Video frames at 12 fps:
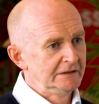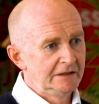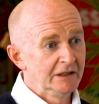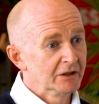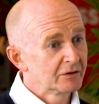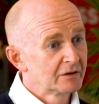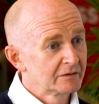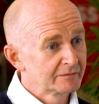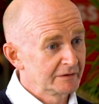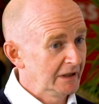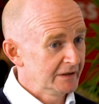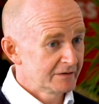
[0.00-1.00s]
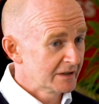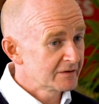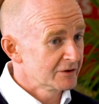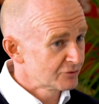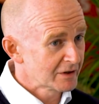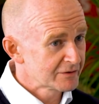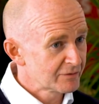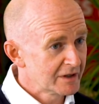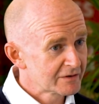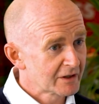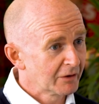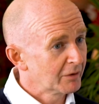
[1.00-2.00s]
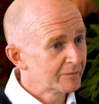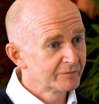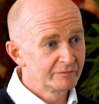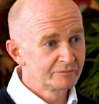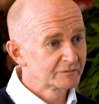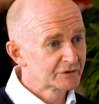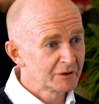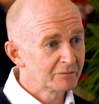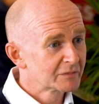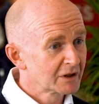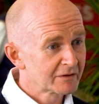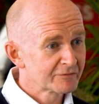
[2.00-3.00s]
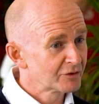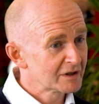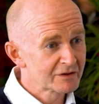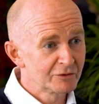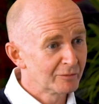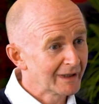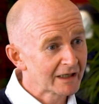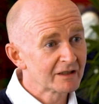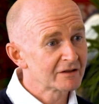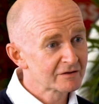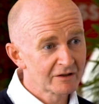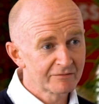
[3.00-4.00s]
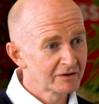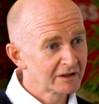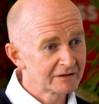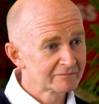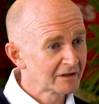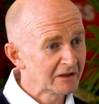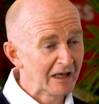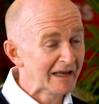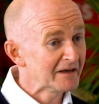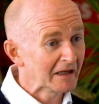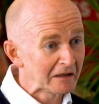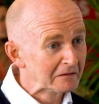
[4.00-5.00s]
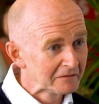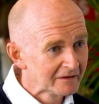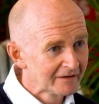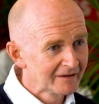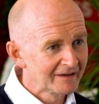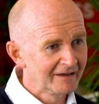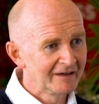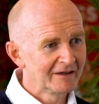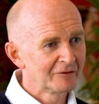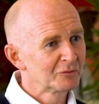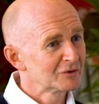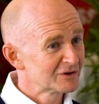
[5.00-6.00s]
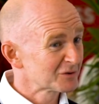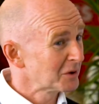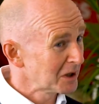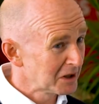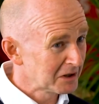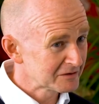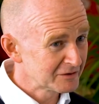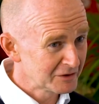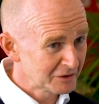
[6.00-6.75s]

you know, as, as interest rates go up, some kind of traditional banking stuff like, like lending uh, which is quite hard to